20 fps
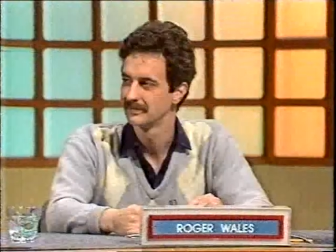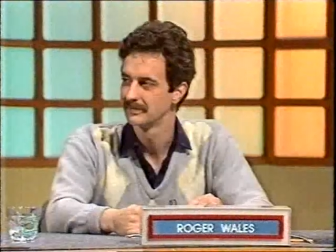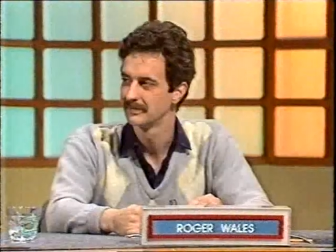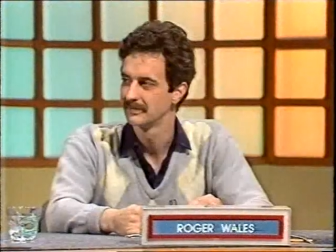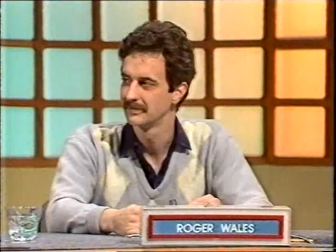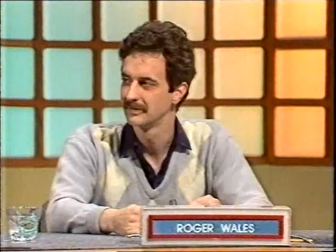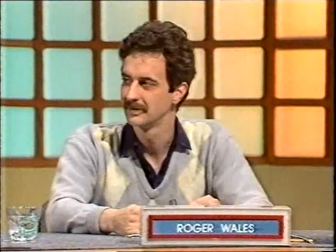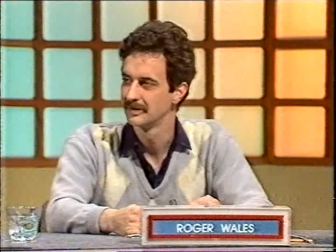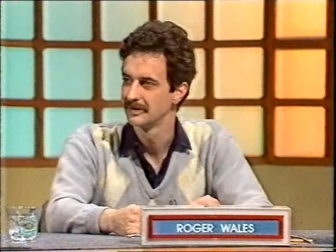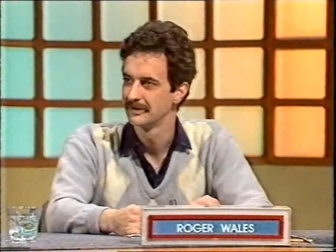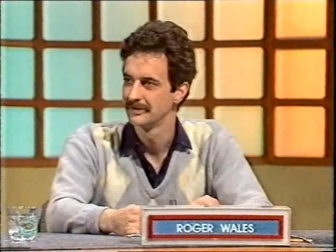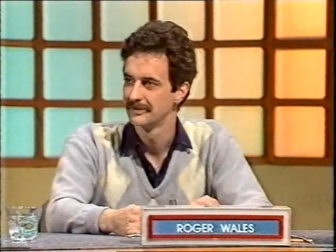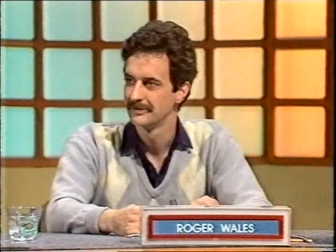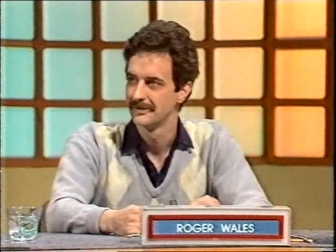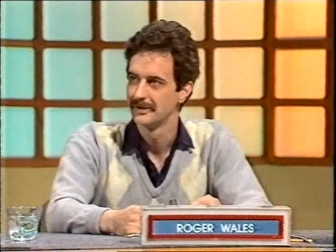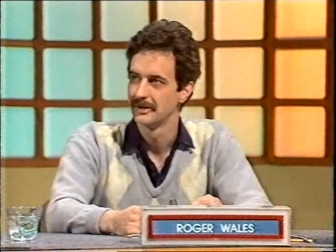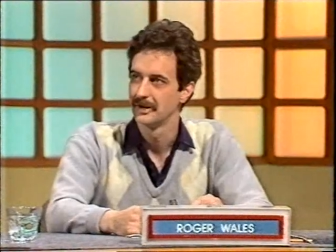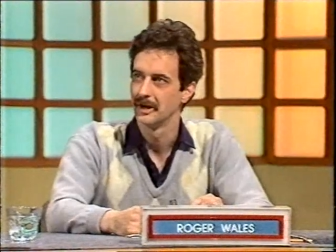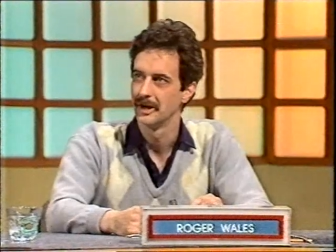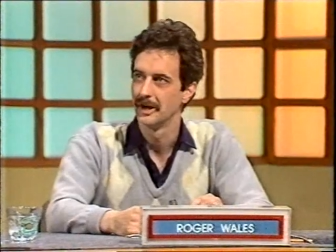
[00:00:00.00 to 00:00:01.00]
was your housemaster?
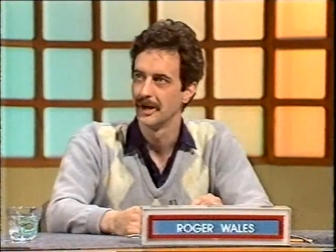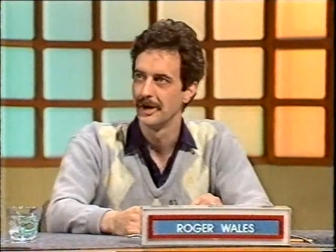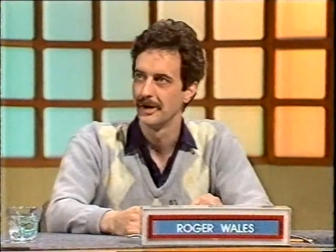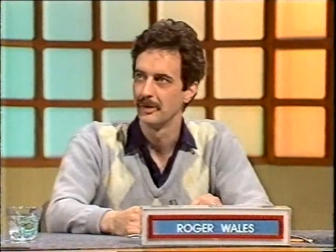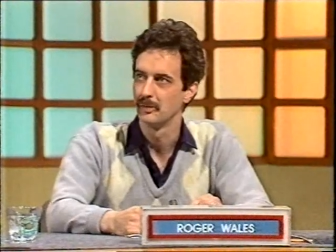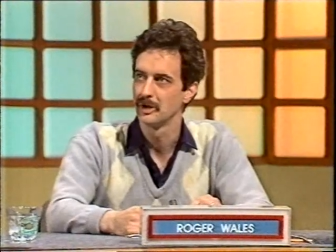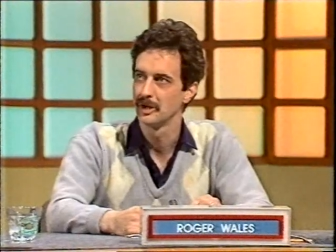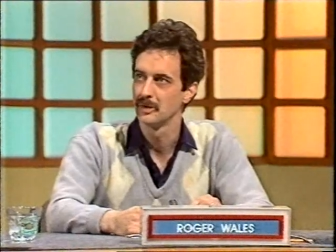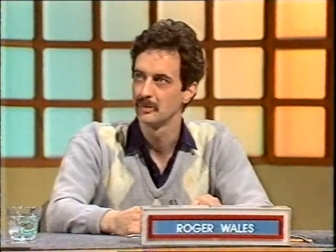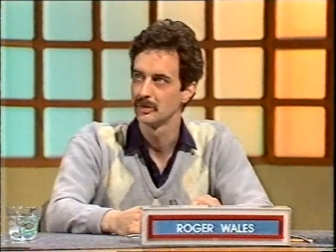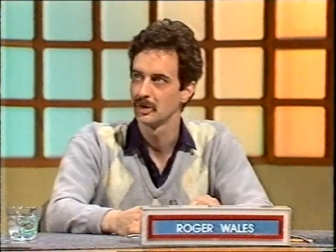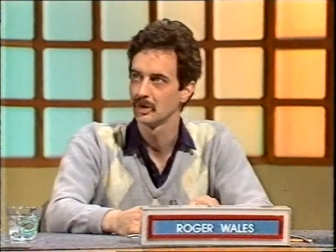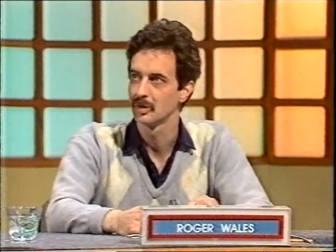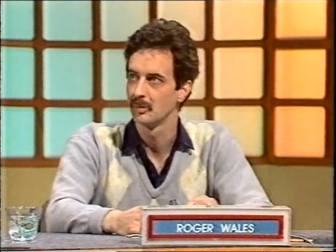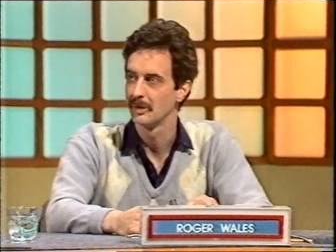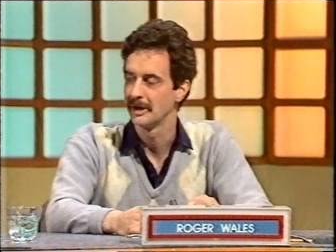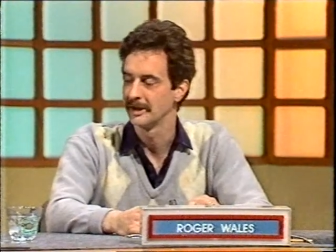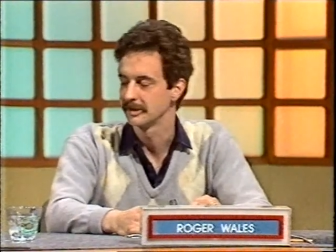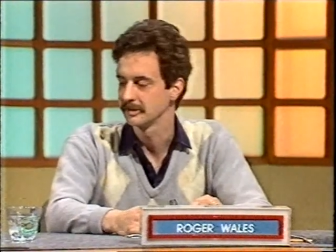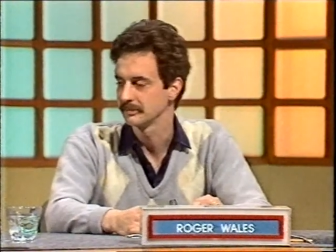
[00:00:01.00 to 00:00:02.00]
Uh, William
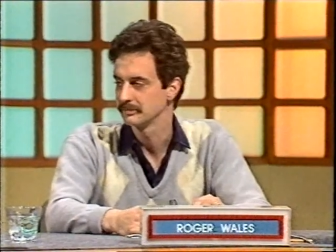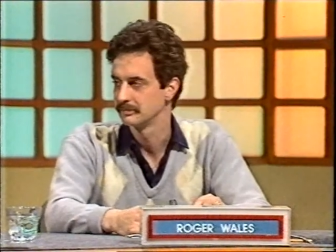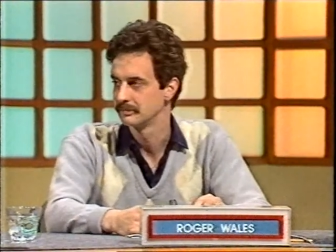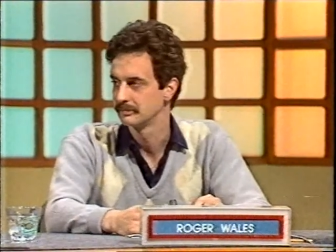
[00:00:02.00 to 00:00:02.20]
Brocklebank.